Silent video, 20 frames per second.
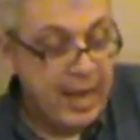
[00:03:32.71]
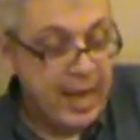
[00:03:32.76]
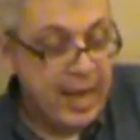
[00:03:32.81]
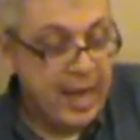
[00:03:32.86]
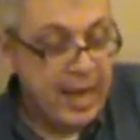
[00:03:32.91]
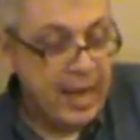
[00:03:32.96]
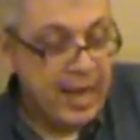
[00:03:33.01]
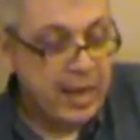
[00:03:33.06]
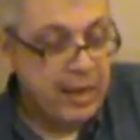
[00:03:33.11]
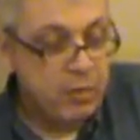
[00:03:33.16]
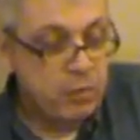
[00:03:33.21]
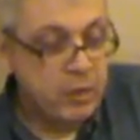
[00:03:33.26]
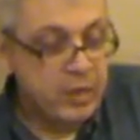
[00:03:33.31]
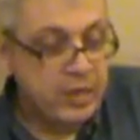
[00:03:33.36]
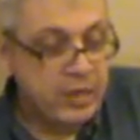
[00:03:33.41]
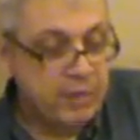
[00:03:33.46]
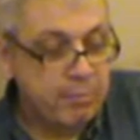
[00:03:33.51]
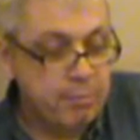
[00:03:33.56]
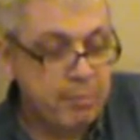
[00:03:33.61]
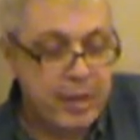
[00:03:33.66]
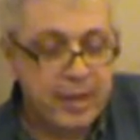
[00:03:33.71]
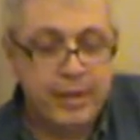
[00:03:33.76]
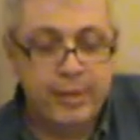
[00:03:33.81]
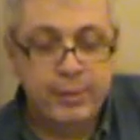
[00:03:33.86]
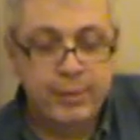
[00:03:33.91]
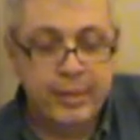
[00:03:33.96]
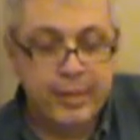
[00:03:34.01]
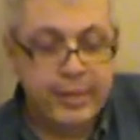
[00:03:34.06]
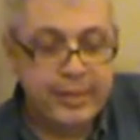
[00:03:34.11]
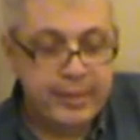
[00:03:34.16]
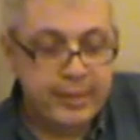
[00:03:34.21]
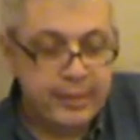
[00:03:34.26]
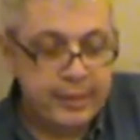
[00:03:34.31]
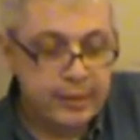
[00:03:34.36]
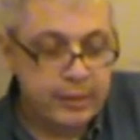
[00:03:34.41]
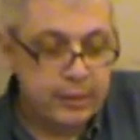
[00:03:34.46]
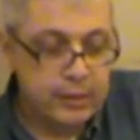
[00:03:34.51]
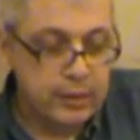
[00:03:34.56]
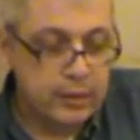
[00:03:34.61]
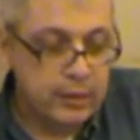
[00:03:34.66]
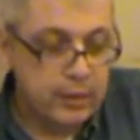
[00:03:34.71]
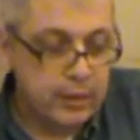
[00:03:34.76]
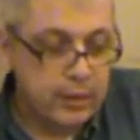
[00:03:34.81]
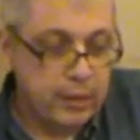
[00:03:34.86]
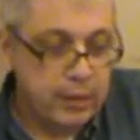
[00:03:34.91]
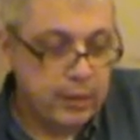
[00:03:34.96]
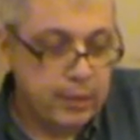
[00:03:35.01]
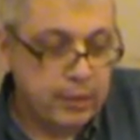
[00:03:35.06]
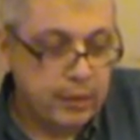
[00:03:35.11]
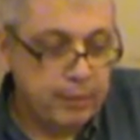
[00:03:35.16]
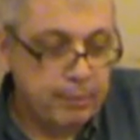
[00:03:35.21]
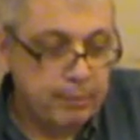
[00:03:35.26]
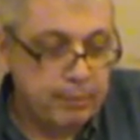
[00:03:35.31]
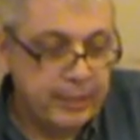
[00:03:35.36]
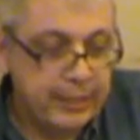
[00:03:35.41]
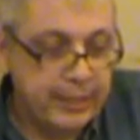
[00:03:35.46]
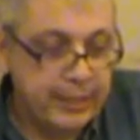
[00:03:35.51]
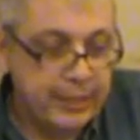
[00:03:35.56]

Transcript: And when it migrated, um,